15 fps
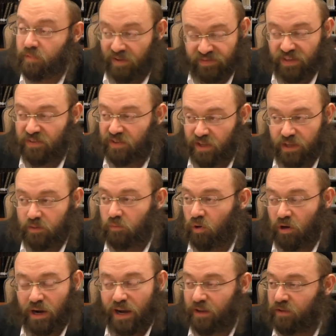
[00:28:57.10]
to give a little more.
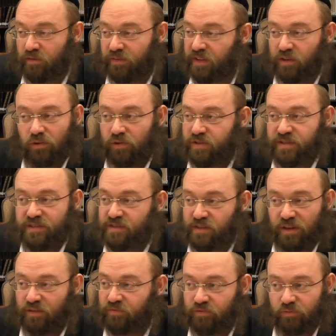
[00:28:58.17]
I don't know if the gauze is
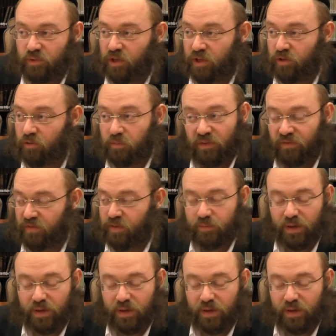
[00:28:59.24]
enough for little most of the